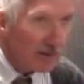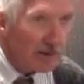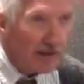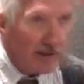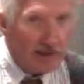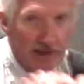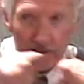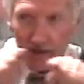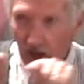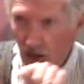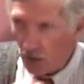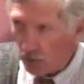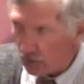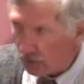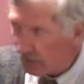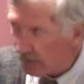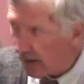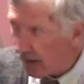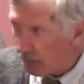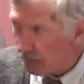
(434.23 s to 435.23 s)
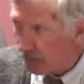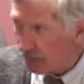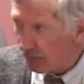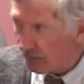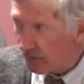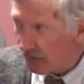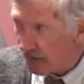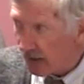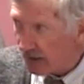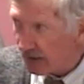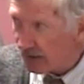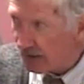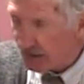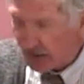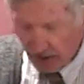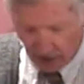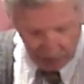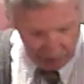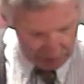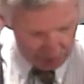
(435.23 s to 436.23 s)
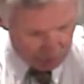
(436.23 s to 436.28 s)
and out of captivity, that's the second.